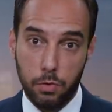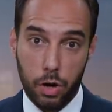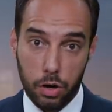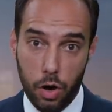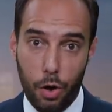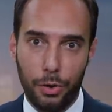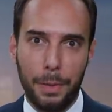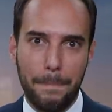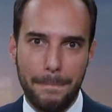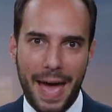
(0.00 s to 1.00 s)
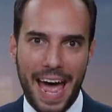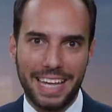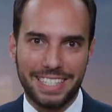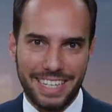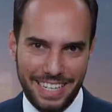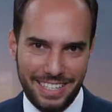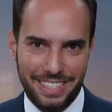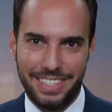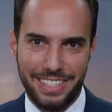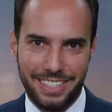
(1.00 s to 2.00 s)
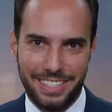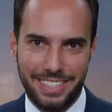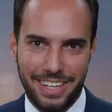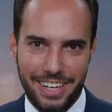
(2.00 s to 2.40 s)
of what are called mass incidents.